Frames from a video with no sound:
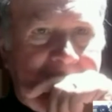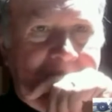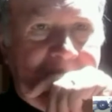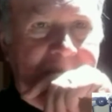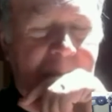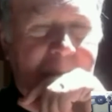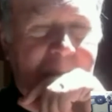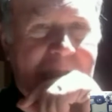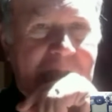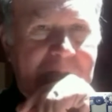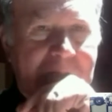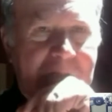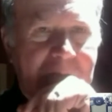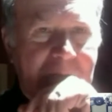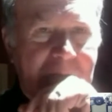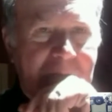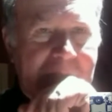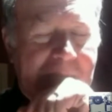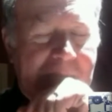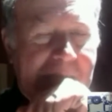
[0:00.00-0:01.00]
we could do
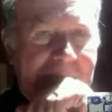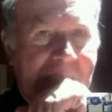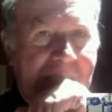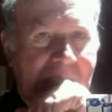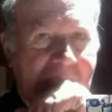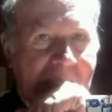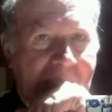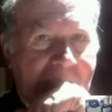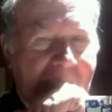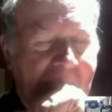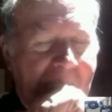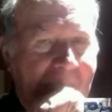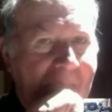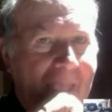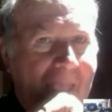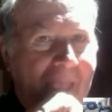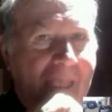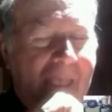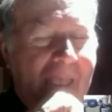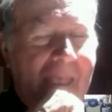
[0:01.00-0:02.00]
that.
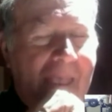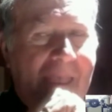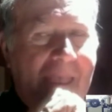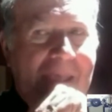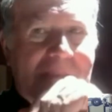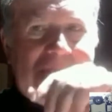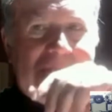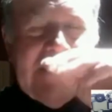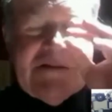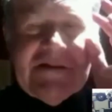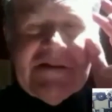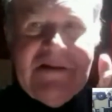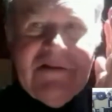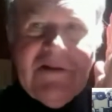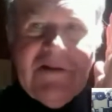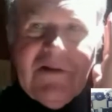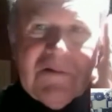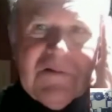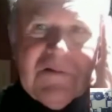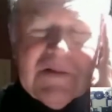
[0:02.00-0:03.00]
And they said, you
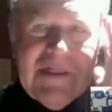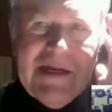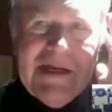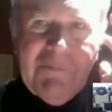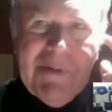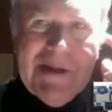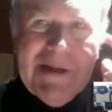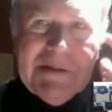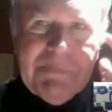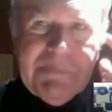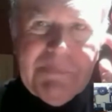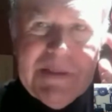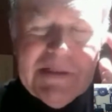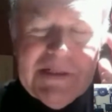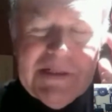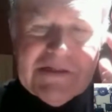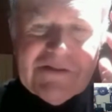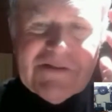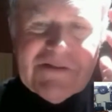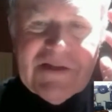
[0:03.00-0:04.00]
know, that might be a
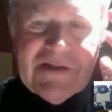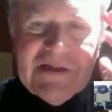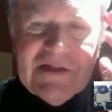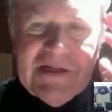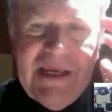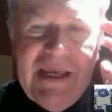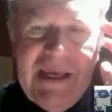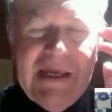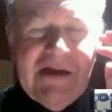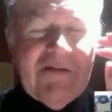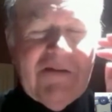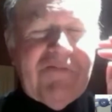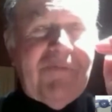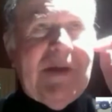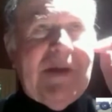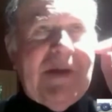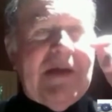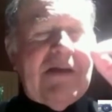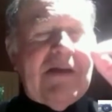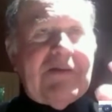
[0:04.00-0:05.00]
nice thing to
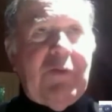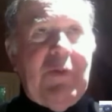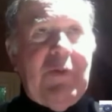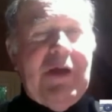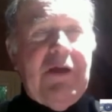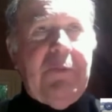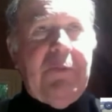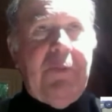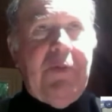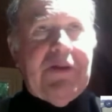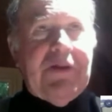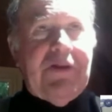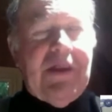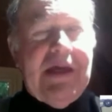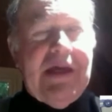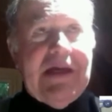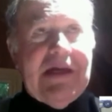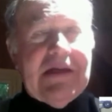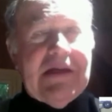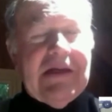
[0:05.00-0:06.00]
have because we could
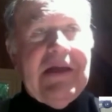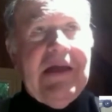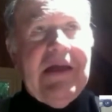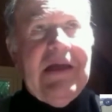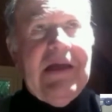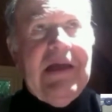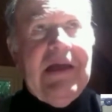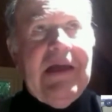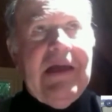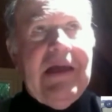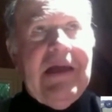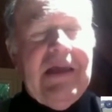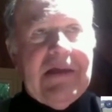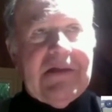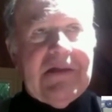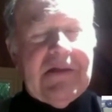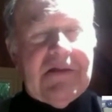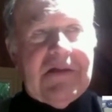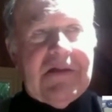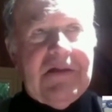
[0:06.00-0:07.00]
put that
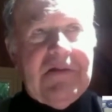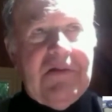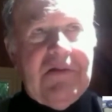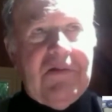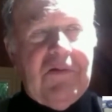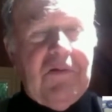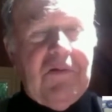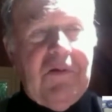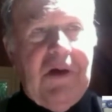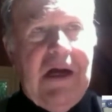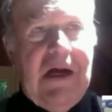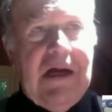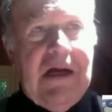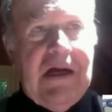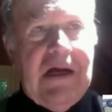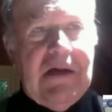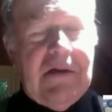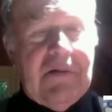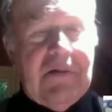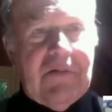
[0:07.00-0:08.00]
into
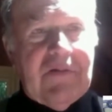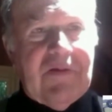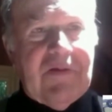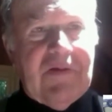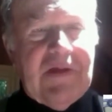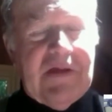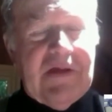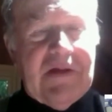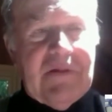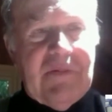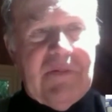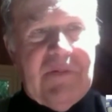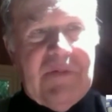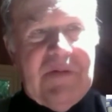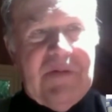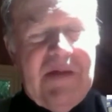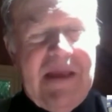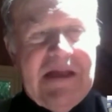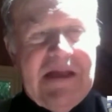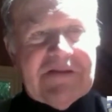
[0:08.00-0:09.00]
the
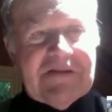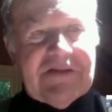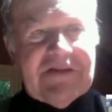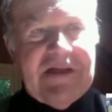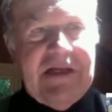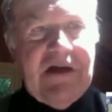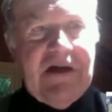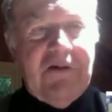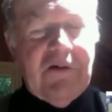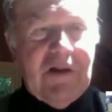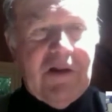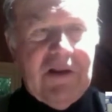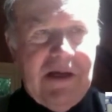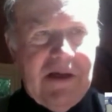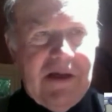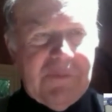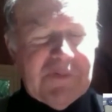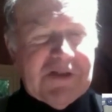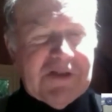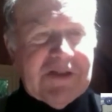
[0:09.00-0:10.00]
NCO
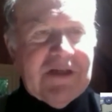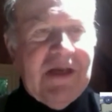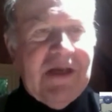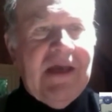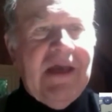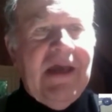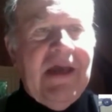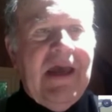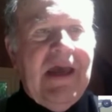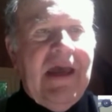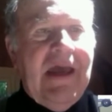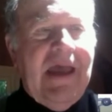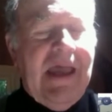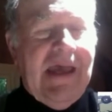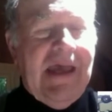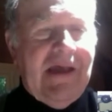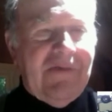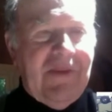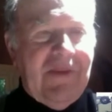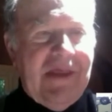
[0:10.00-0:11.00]
clubs.
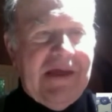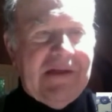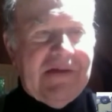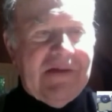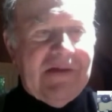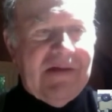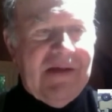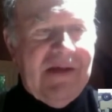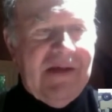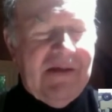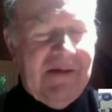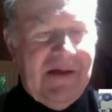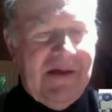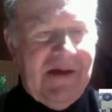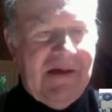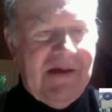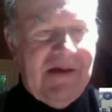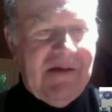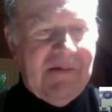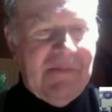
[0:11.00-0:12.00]
And then
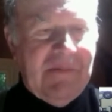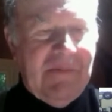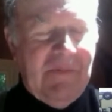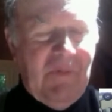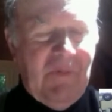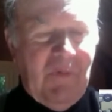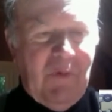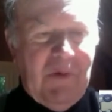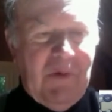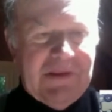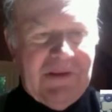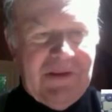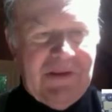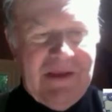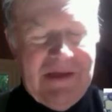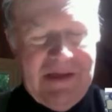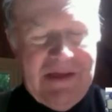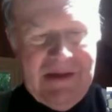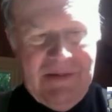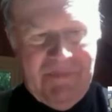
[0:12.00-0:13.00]

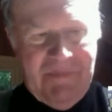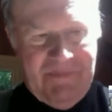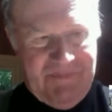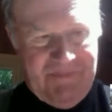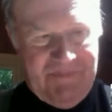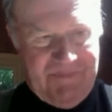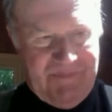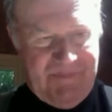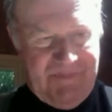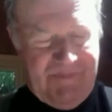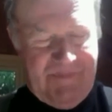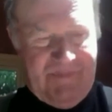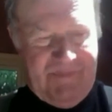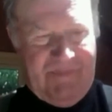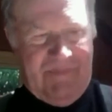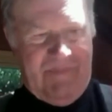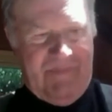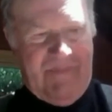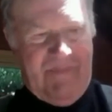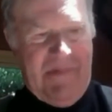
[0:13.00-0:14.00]
when the
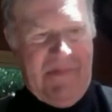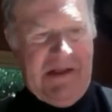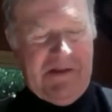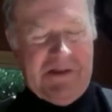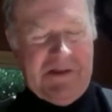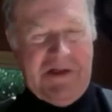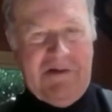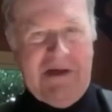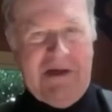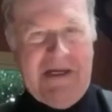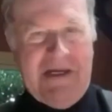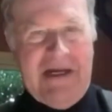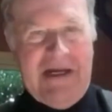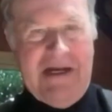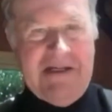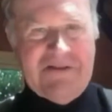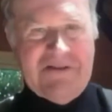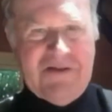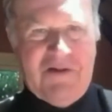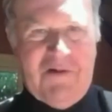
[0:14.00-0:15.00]
military
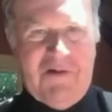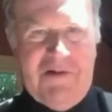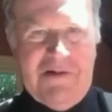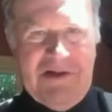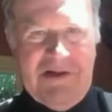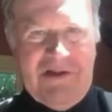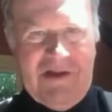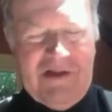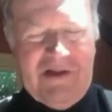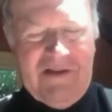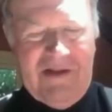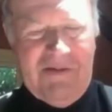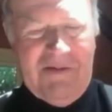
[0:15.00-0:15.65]
guys are going to the